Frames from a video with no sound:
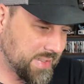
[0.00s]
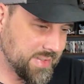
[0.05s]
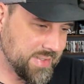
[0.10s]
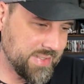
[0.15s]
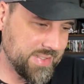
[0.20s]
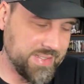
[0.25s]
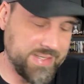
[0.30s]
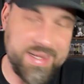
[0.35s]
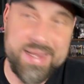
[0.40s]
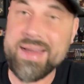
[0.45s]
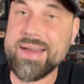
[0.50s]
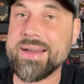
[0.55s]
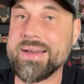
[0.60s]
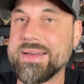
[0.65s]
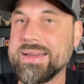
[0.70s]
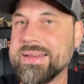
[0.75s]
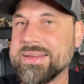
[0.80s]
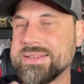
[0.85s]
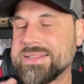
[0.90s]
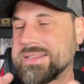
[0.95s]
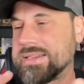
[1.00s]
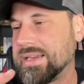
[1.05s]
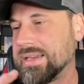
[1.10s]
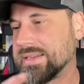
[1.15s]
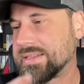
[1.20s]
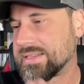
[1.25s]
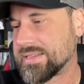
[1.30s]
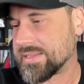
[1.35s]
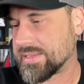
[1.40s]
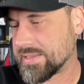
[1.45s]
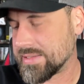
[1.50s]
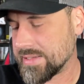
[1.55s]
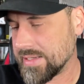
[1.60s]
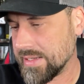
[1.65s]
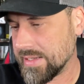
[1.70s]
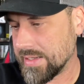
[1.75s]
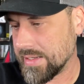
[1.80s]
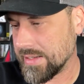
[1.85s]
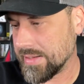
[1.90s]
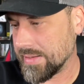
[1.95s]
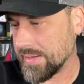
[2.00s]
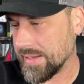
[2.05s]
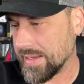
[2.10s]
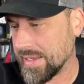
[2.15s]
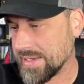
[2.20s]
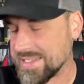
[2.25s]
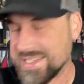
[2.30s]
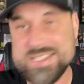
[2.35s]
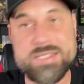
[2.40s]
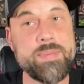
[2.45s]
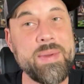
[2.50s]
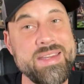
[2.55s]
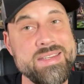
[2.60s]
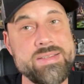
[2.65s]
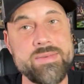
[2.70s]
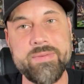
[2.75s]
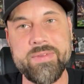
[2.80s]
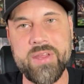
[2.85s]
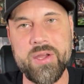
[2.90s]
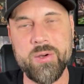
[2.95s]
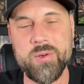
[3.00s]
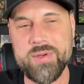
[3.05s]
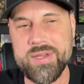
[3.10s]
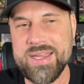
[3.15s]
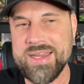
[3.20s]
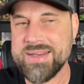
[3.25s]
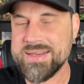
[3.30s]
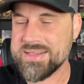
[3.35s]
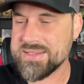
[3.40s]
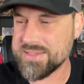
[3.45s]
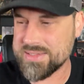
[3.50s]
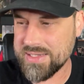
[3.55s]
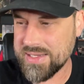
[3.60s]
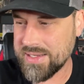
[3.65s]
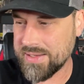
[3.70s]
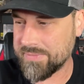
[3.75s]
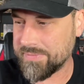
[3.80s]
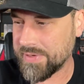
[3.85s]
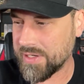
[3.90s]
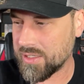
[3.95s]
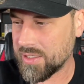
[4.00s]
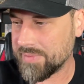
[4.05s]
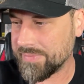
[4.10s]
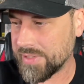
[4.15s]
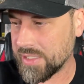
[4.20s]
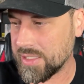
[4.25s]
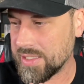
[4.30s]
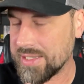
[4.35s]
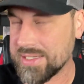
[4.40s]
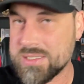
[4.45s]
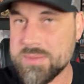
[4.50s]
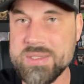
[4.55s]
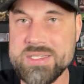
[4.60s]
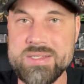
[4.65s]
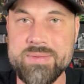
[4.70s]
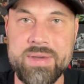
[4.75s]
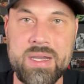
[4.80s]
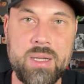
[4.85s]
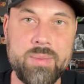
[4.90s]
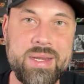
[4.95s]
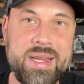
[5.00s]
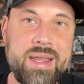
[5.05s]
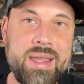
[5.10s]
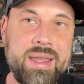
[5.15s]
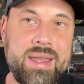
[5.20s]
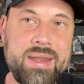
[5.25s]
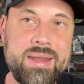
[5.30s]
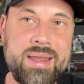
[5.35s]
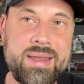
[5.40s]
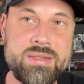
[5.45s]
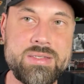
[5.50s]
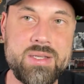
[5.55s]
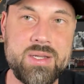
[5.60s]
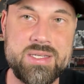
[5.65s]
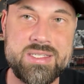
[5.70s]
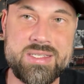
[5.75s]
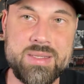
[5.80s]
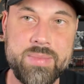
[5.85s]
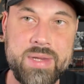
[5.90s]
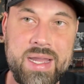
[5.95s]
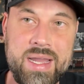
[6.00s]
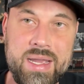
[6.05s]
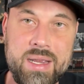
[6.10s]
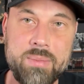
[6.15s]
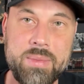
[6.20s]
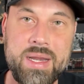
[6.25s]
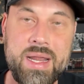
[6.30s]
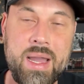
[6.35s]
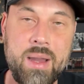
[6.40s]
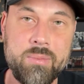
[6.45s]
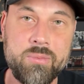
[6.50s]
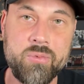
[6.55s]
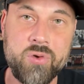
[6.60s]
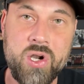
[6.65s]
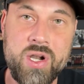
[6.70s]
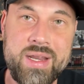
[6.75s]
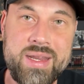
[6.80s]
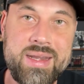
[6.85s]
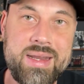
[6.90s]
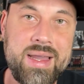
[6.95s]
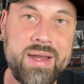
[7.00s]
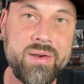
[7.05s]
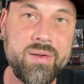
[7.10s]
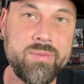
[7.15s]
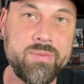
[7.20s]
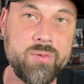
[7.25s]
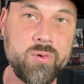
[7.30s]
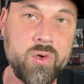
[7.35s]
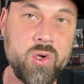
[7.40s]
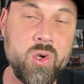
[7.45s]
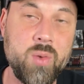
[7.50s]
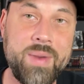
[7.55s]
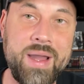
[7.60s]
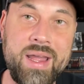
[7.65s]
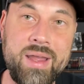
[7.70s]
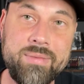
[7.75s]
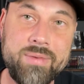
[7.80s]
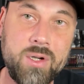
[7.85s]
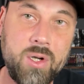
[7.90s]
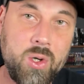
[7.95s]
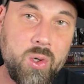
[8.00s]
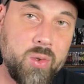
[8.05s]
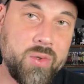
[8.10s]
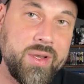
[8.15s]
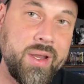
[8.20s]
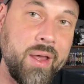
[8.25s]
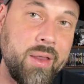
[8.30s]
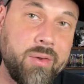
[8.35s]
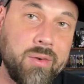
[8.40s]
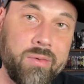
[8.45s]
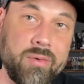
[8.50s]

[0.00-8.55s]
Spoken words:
yeah, it's expensive, though. It is a very, very expensive hobby, and as you can see behind me, I'm running out of room. I have a whole nother